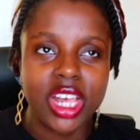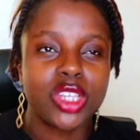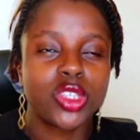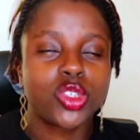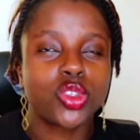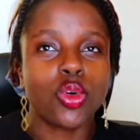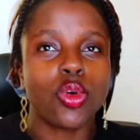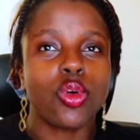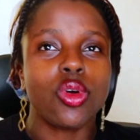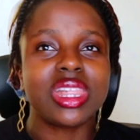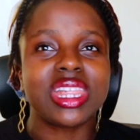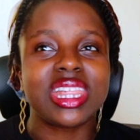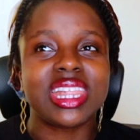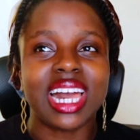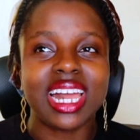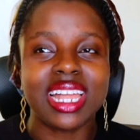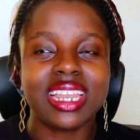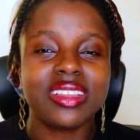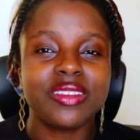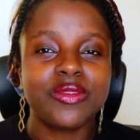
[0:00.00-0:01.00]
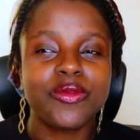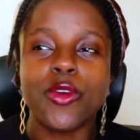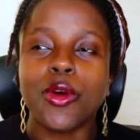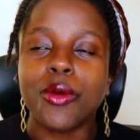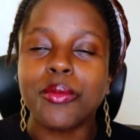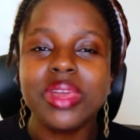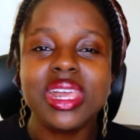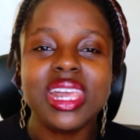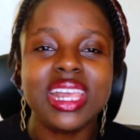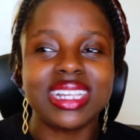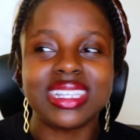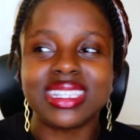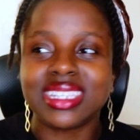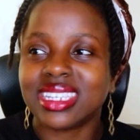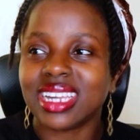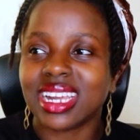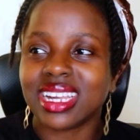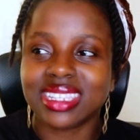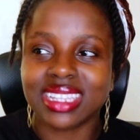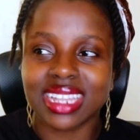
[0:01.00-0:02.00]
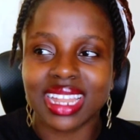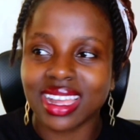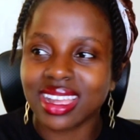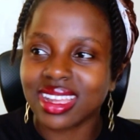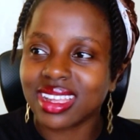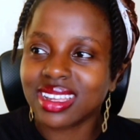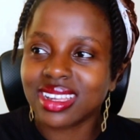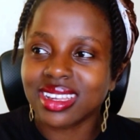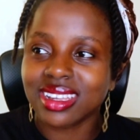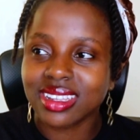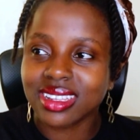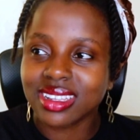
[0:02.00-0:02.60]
So that for me is just like